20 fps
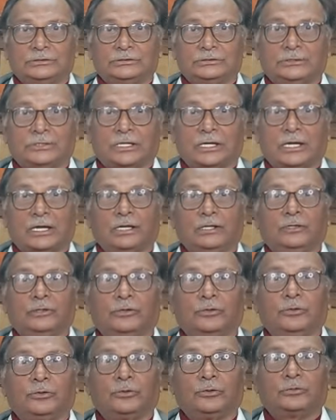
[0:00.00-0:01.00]
I'll give
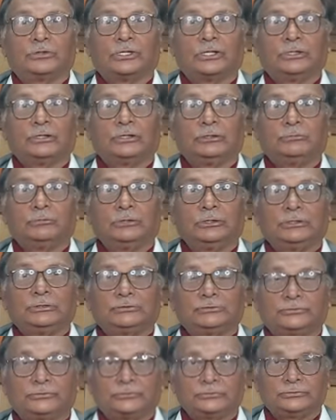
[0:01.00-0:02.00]
you 30 minutes.
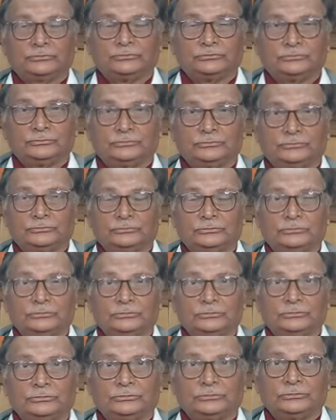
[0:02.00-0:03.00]

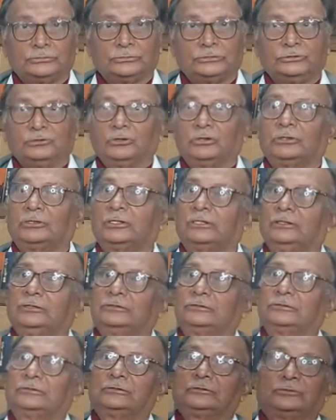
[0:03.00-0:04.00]
You all can
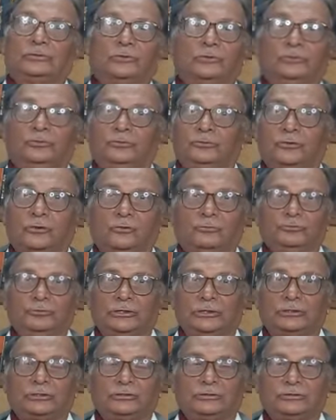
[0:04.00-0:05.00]
discuss, all you top
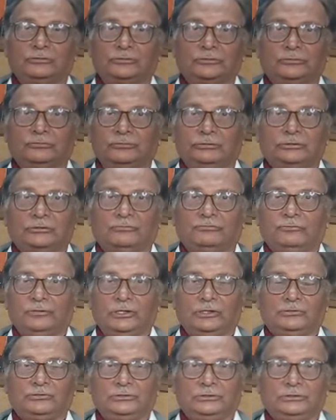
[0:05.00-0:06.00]
generals with
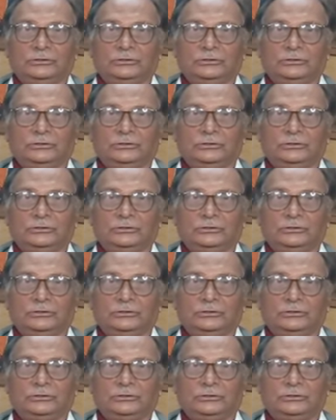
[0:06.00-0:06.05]
Nazi.